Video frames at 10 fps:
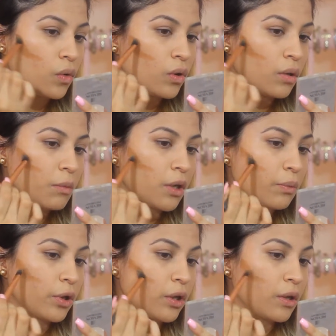And I'm gonna
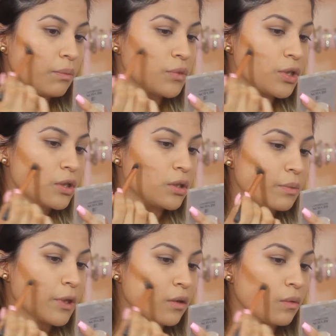bring it up just a
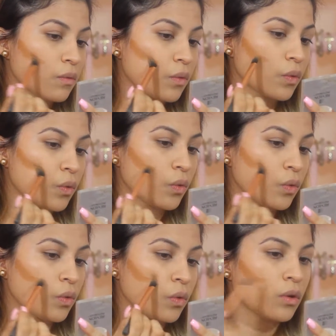bit.
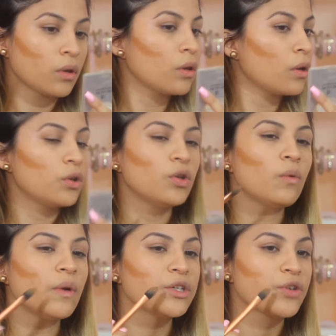You
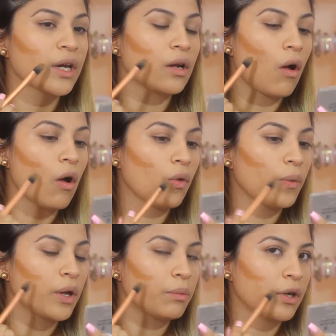don't want to drag it all the
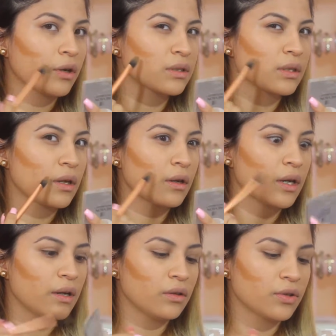way up here because again it
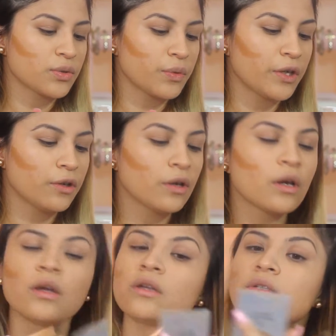kind of looks weird.
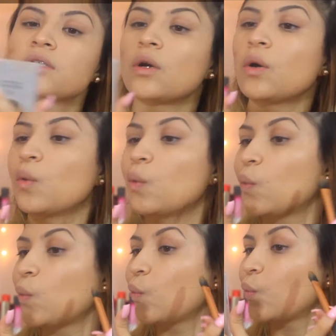So
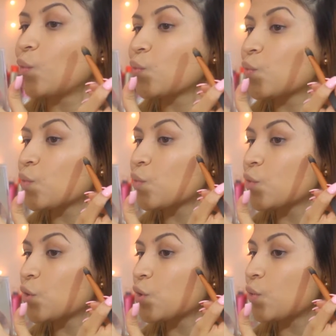
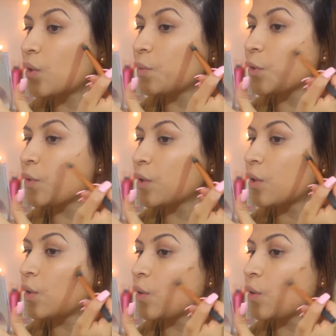just do what I'm doing.